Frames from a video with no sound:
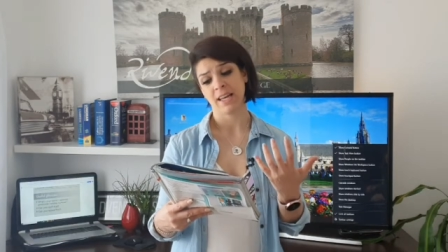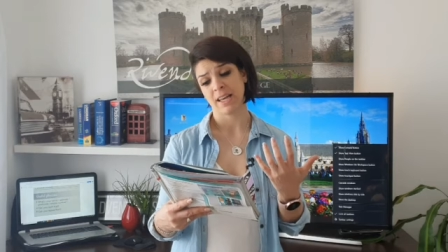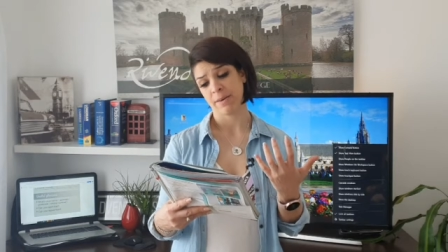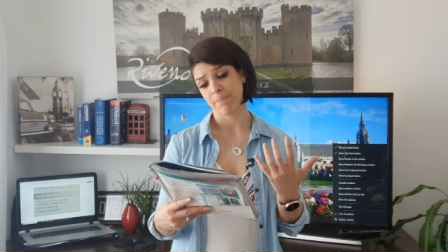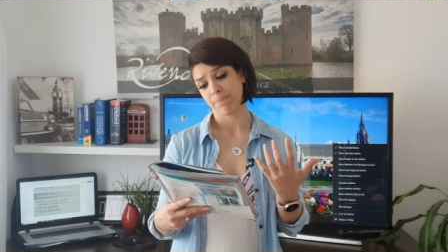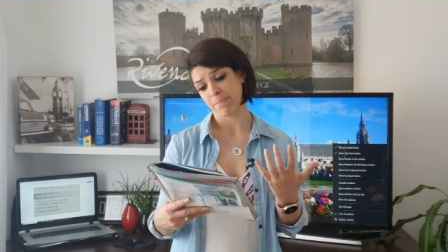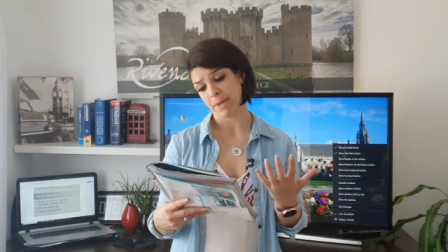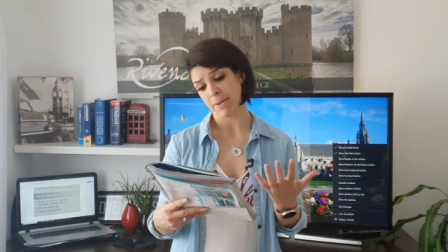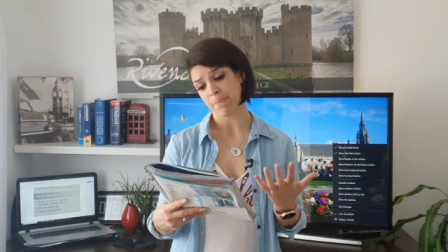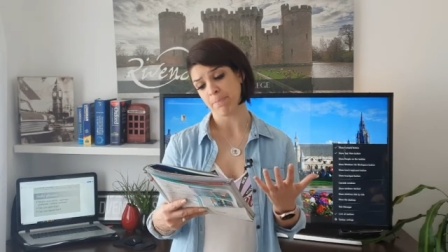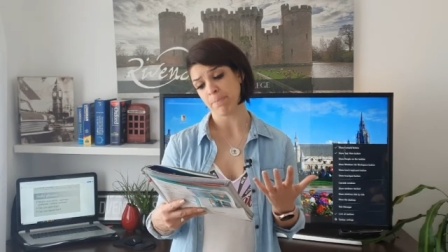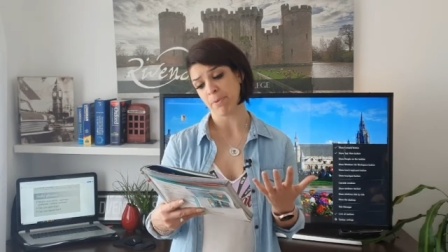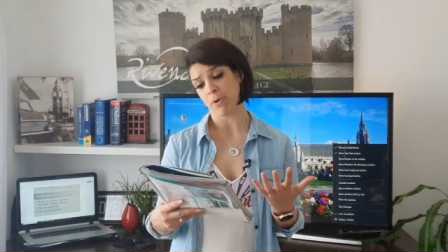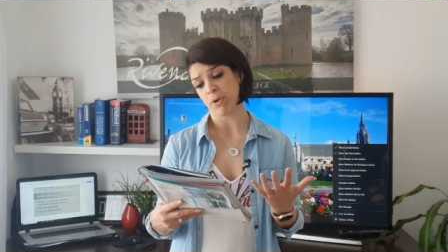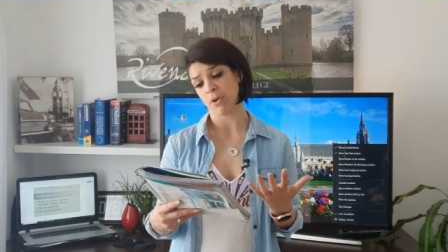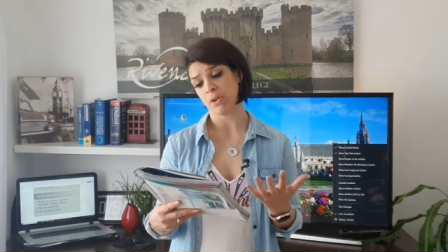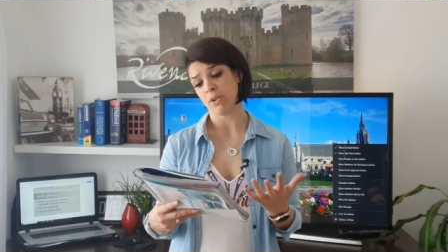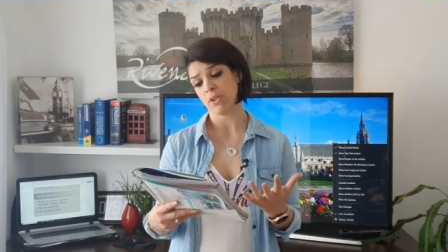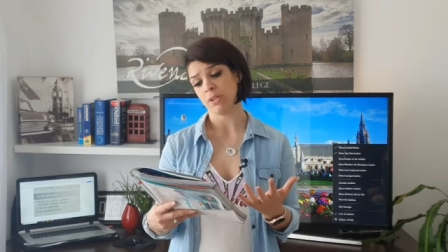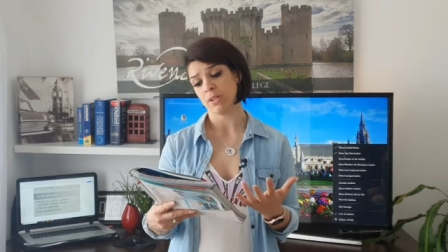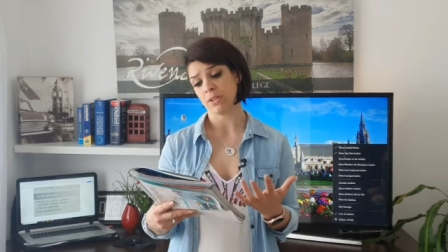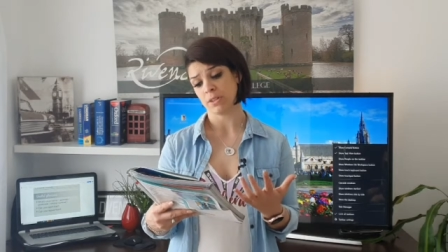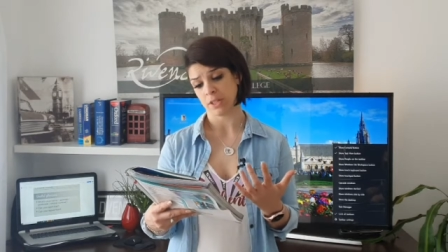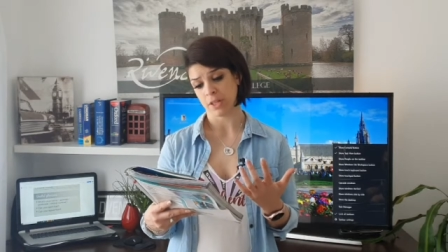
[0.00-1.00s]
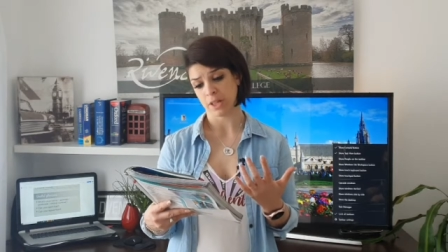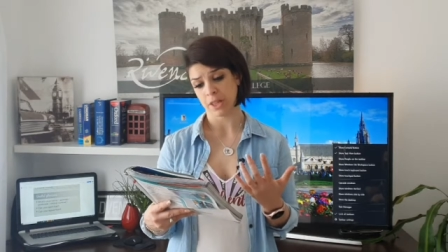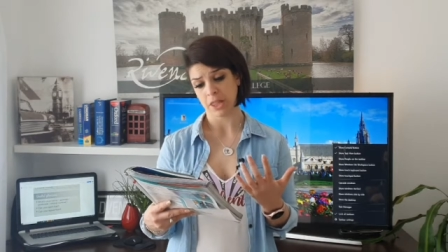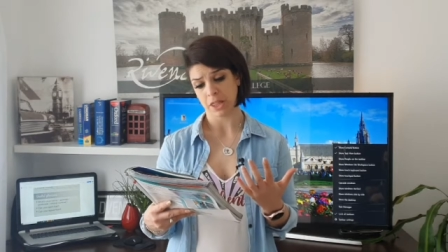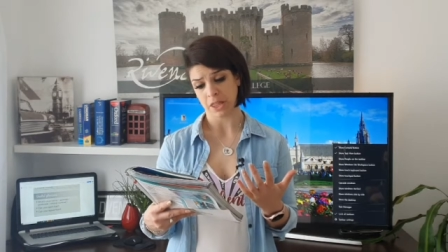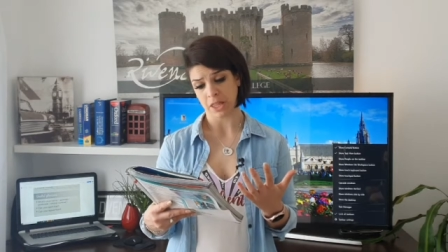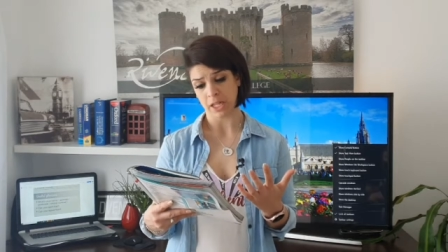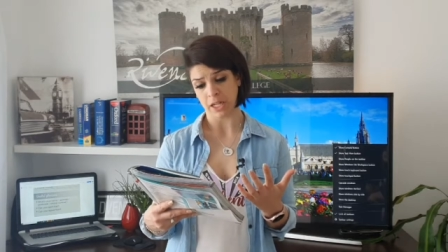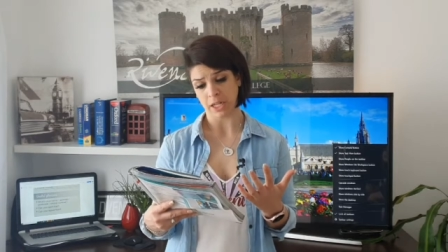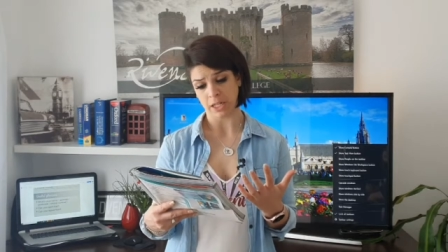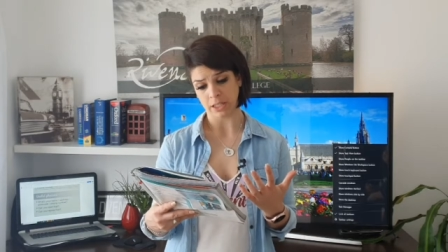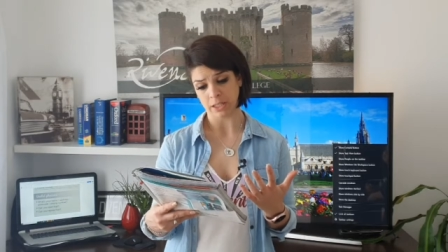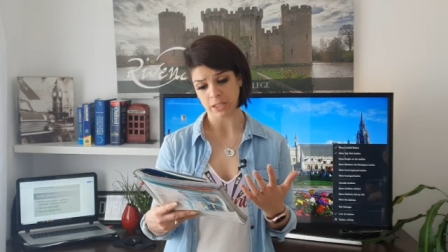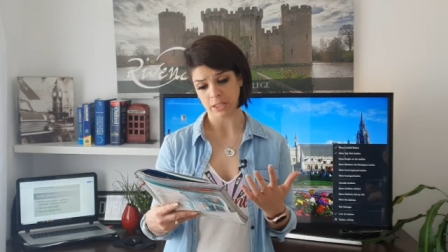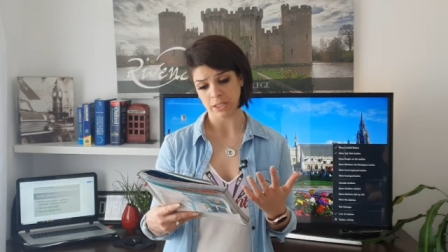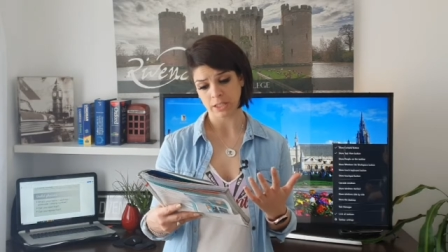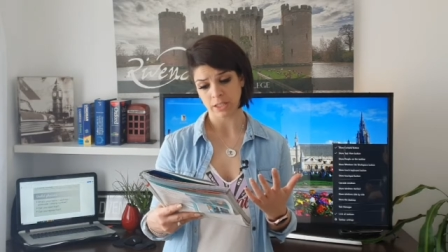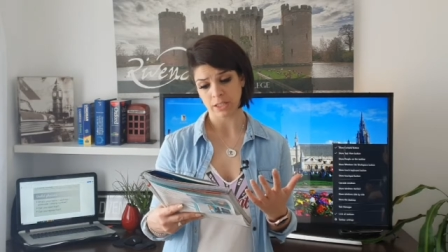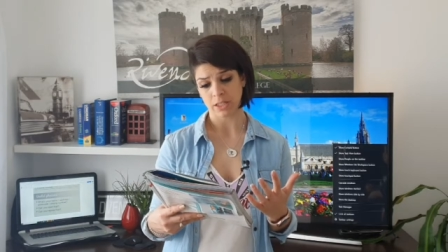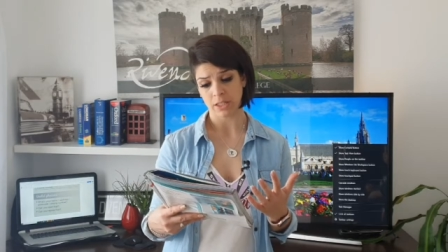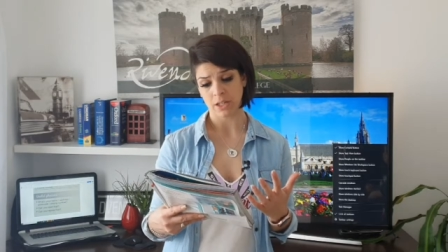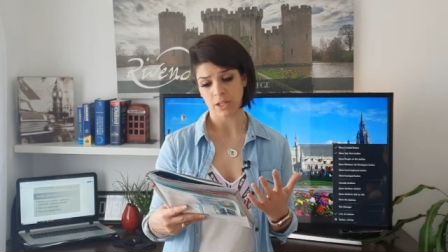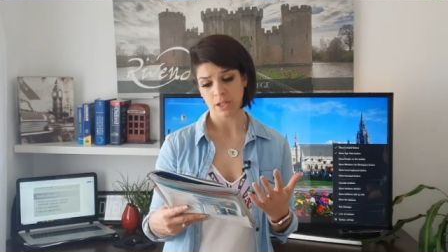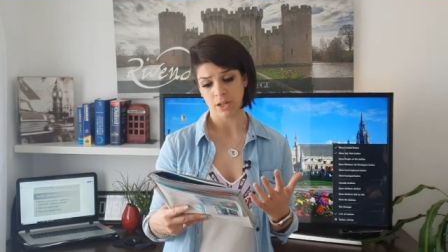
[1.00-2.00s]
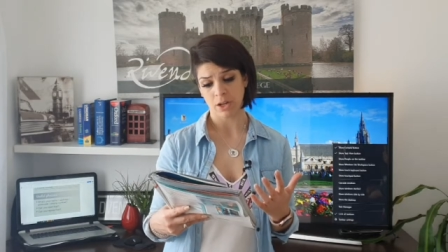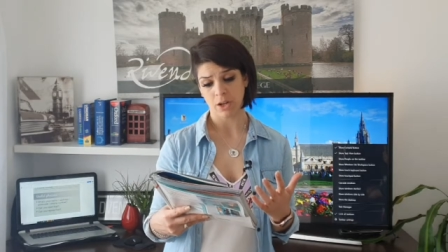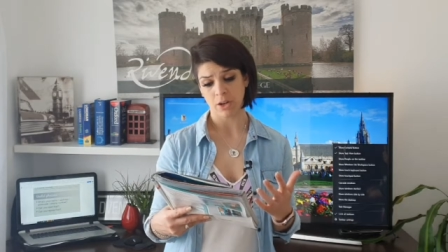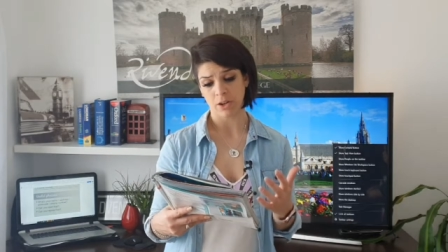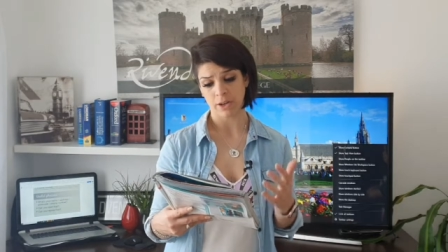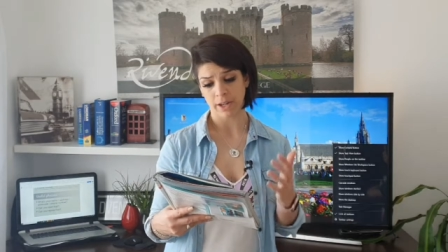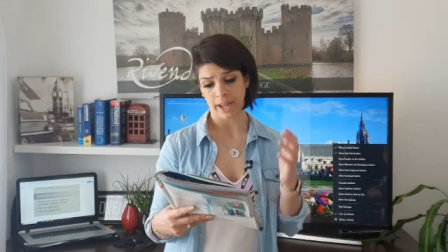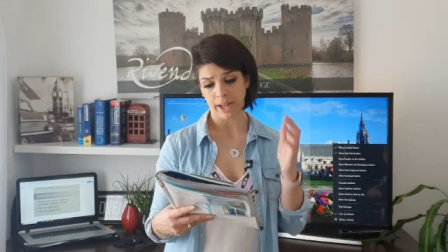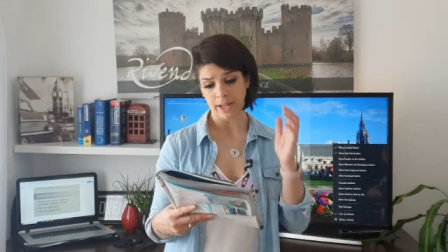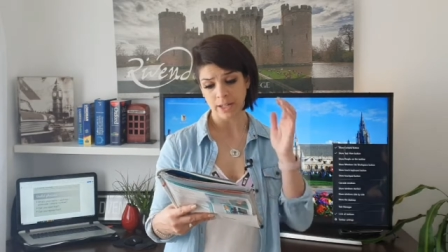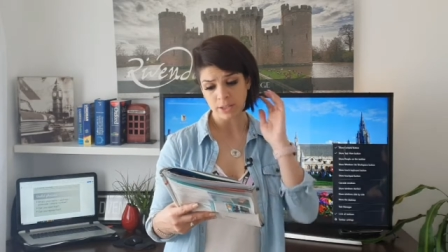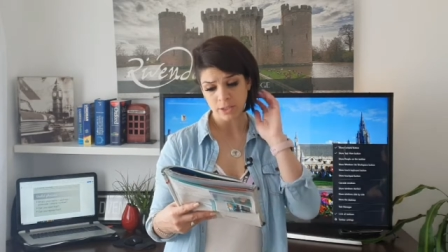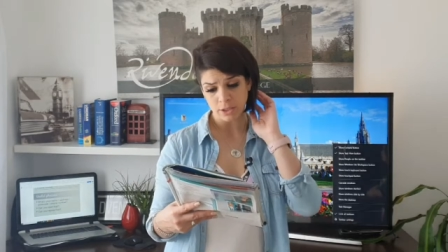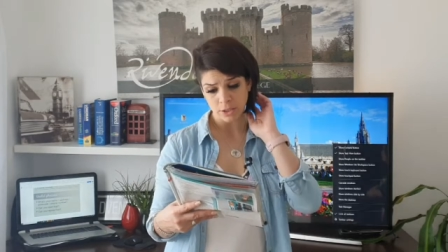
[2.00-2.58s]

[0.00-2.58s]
people things, okay?